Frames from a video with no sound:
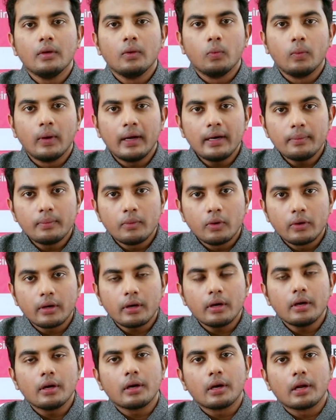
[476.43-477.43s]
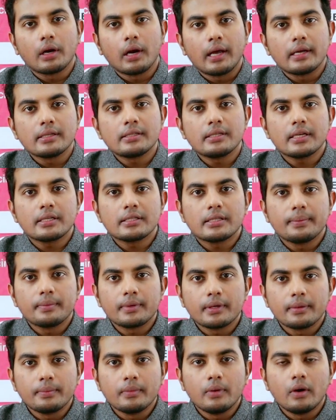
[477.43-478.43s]
One more classic
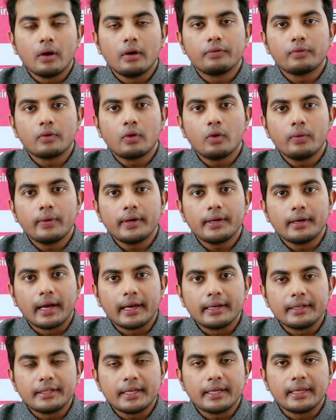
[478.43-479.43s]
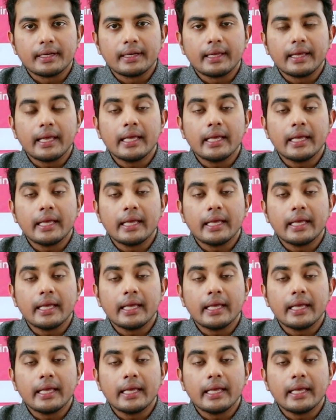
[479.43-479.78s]
symptom of COVID 19